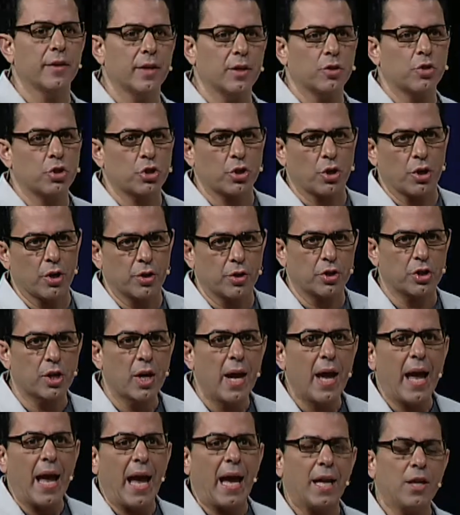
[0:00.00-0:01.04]
in
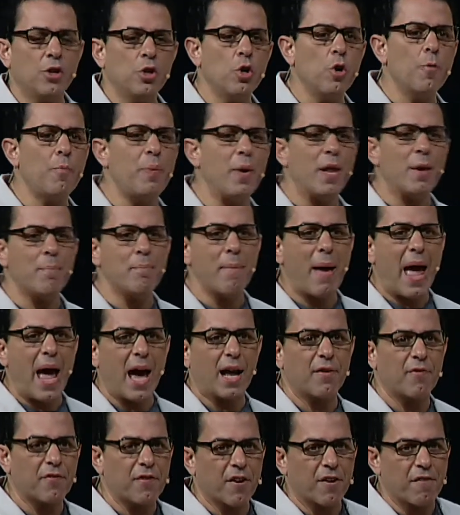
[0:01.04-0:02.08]
church and you've been
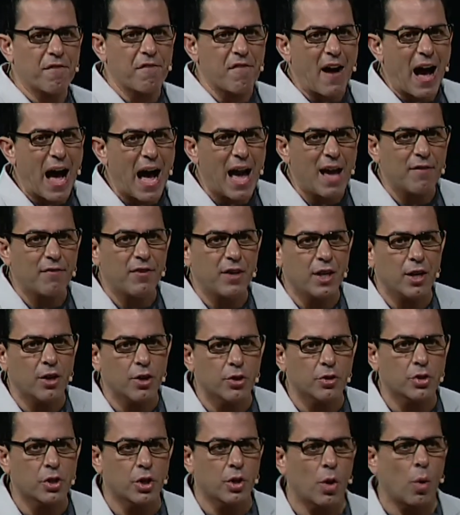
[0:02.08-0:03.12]
mad for five
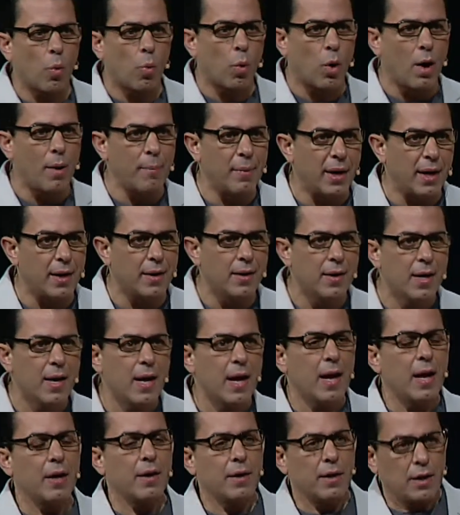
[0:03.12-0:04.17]
years at a woman.
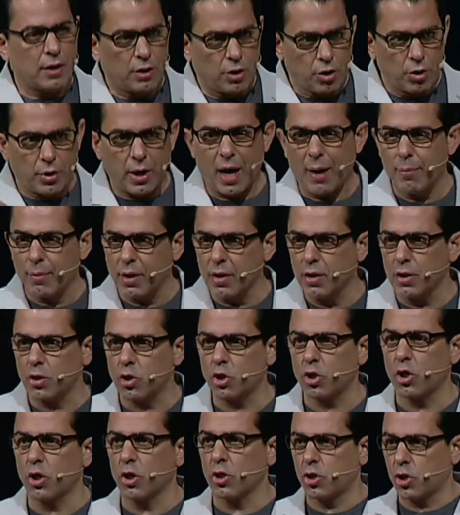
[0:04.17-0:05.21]
You come to this
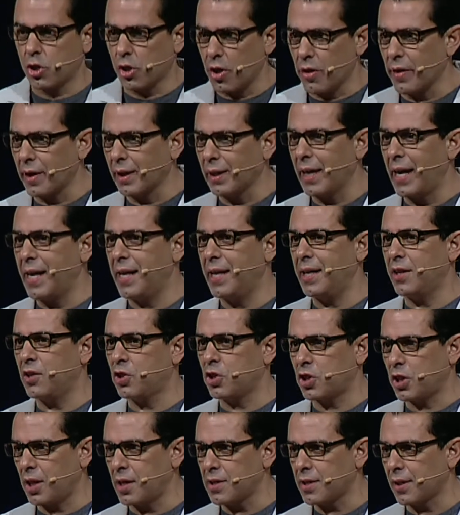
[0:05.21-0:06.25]
church, you're a lady,
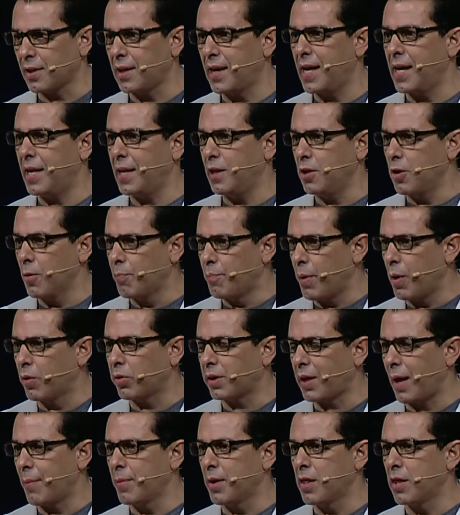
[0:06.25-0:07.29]
she's a lady, you
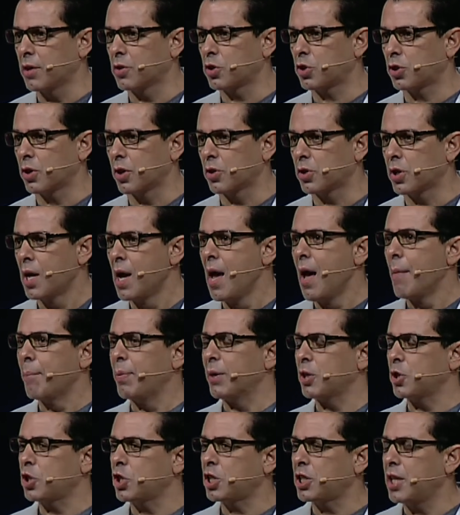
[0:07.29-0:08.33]
both come to this church,
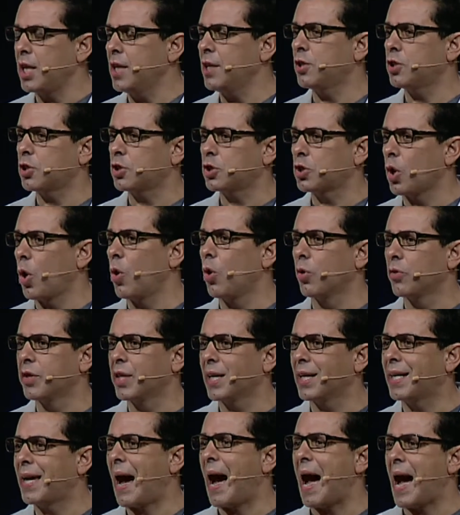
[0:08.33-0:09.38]
but she stole
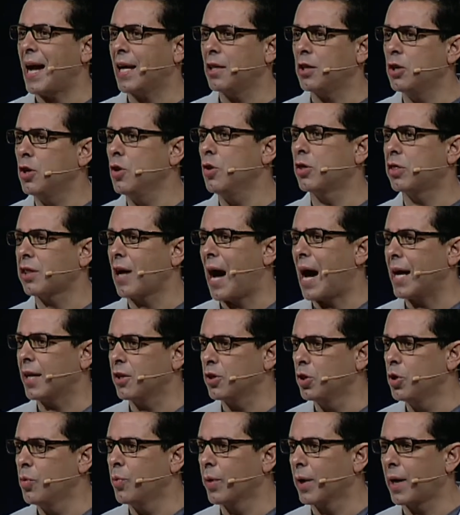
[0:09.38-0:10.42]
the guy you thought
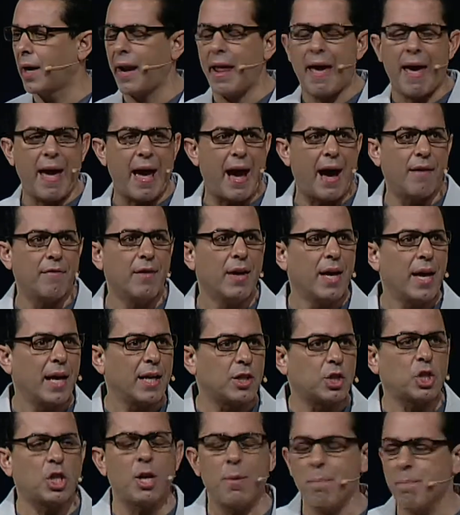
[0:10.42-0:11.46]
you were gonna have
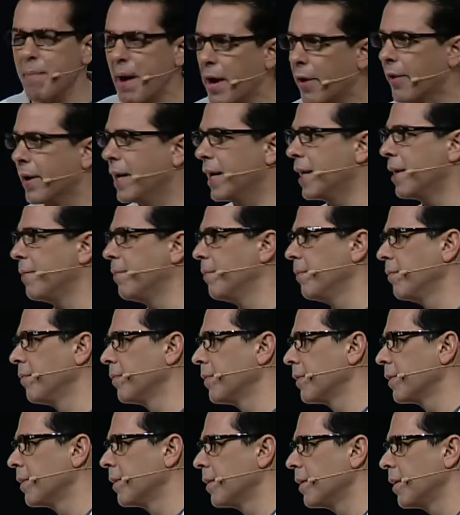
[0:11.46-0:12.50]
and she married him.
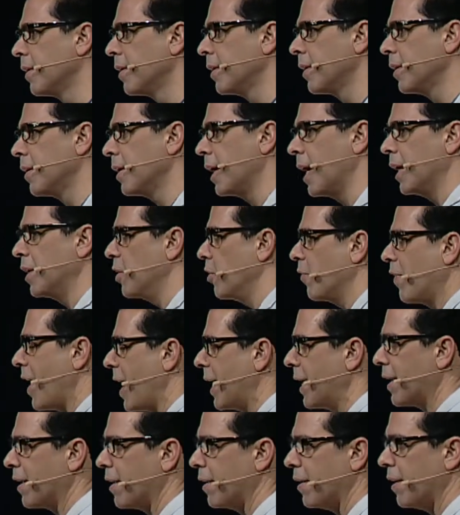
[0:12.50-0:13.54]
And you've
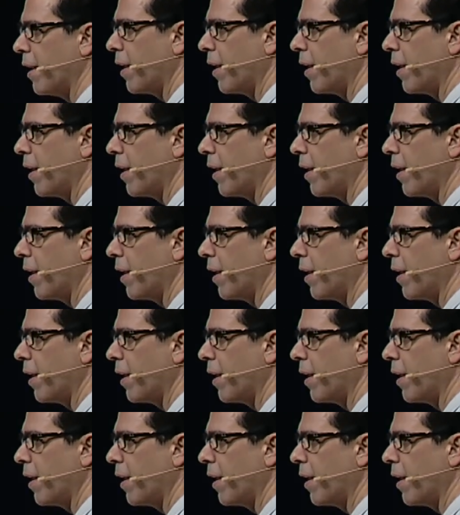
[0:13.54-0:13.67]
hated